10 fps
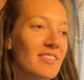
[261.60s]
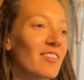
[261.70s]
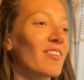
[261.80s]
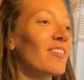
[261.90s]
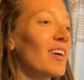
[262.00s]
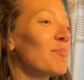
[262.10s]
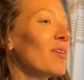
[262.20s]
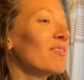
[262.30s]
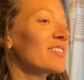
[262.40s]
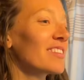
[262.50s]
so I'm
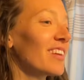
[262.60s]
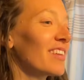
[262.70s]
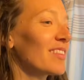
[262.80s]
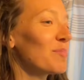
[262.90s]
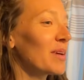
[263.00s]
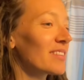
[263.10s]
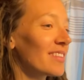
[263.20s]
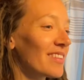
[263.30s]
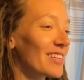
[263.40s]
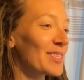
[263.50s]
obviously not the best
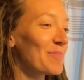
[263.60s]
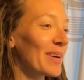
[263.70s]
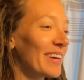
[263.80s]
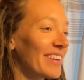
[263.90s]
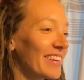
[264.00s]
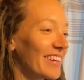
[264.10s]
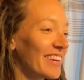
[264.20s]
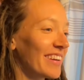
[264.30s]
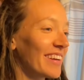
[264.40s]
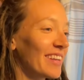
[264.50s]
at this, but
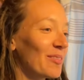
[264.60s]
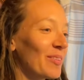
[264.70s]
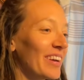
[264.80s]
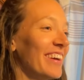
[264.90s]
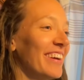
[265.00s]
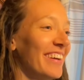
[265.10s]
anyway.